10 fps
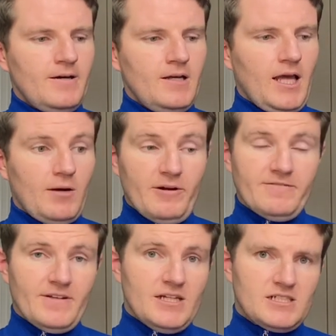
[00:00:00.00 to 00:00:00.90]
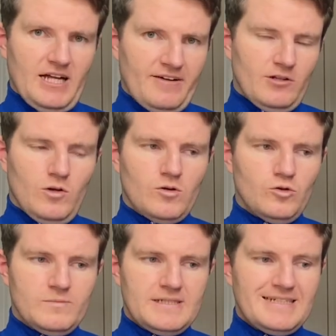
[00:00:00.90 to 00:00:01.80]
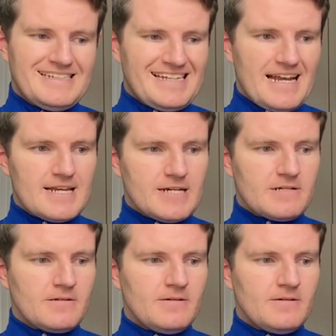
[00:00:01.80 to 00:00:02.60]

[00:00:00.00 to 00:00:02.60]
And I went for this because I have a Loch Lomond sitting there.